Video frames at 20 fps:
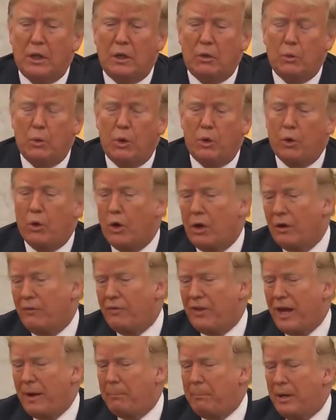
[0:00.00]
With all
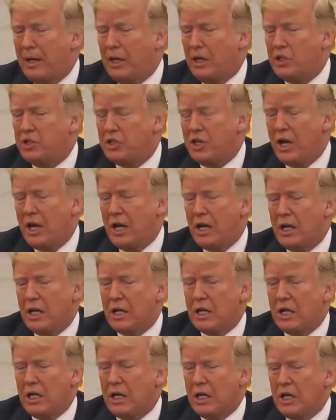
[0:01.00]
of that being said,
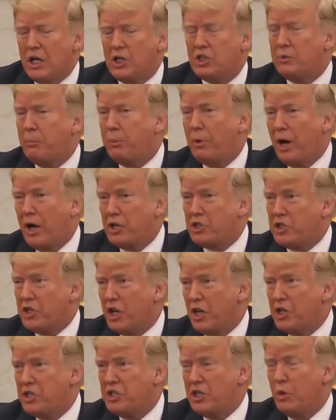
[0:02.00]
it's a
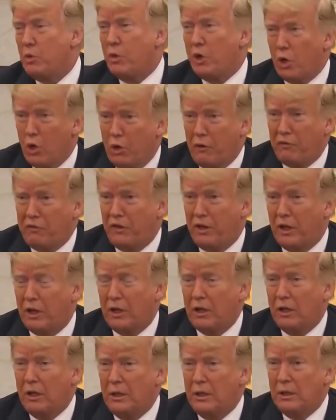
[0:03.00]
process, and we all
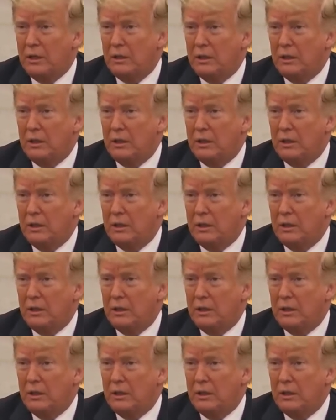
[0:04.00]
feel,